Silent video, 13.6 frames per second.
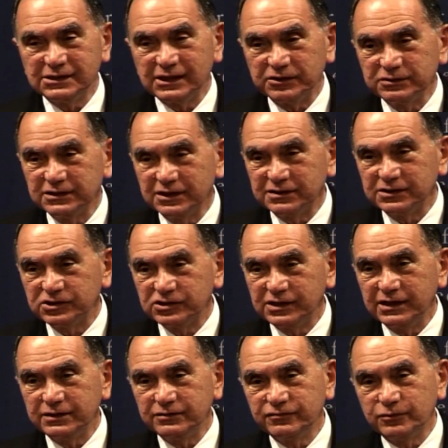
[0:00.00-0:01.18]
Secretary of
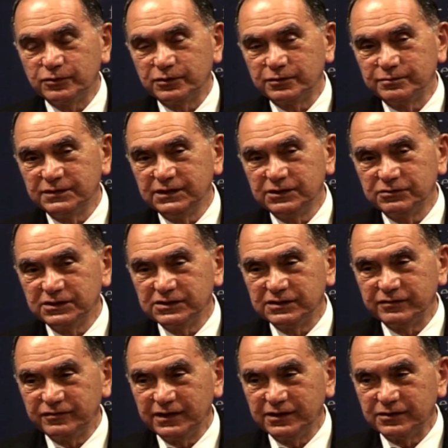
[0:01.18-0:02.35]
State for Near East
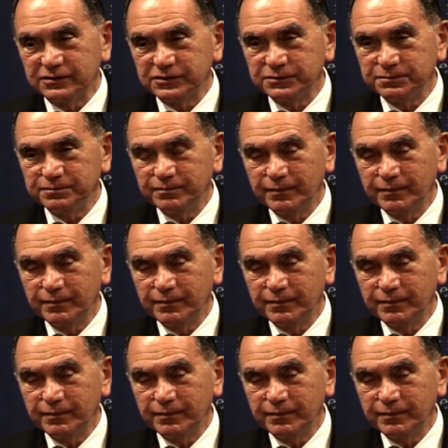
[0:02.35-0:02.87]
Affairs,